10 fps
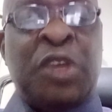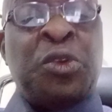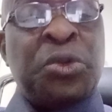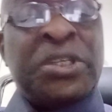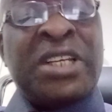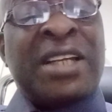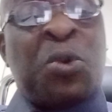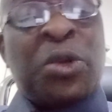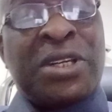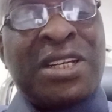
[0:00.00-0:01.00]
Do you think
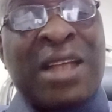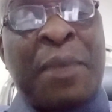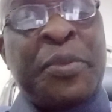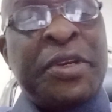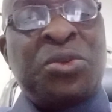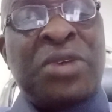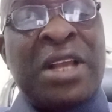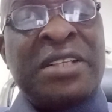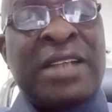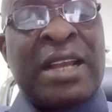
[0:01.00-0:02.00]
that what is happening to
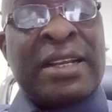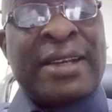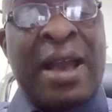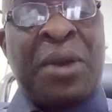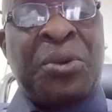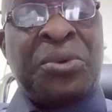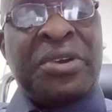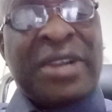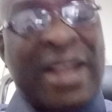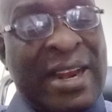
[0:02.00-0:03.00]
Nigeria now
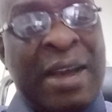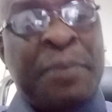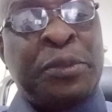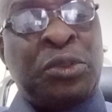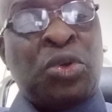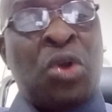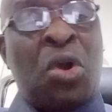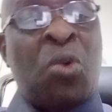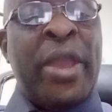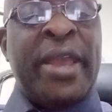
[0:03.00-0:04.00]
can happen to
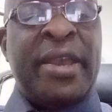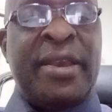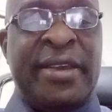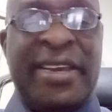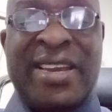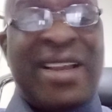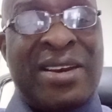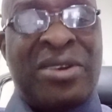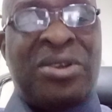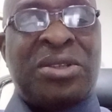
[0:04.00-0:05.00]
Norway? It
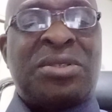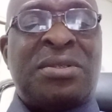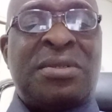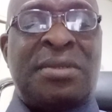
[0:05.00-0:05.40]
cannot.